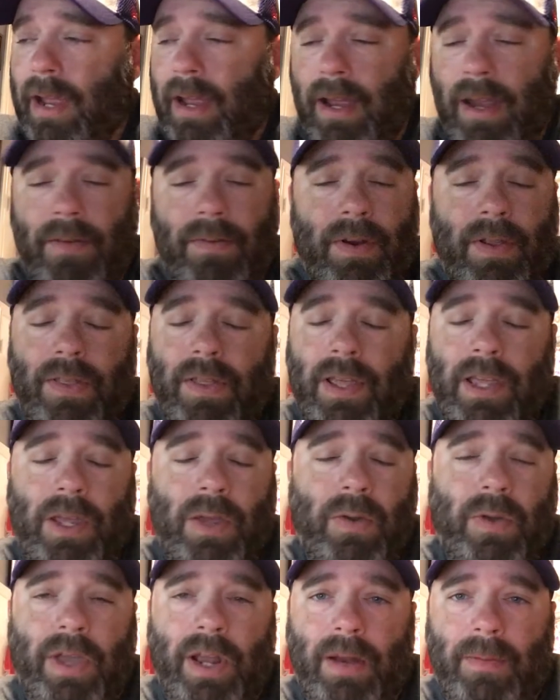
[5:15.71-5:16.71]
everything
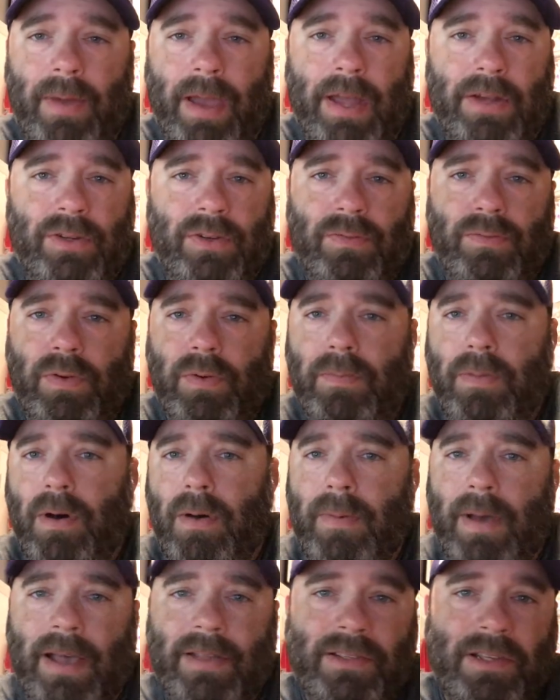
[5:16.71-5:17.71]
you can imagine football,
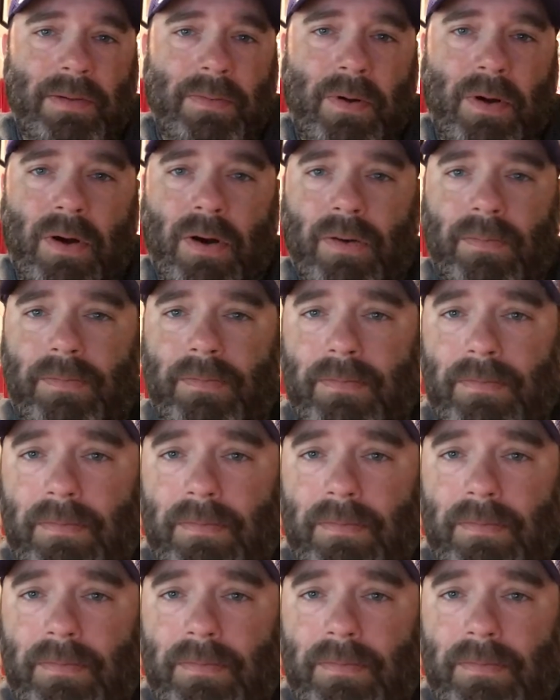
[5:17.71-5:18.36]
basketball,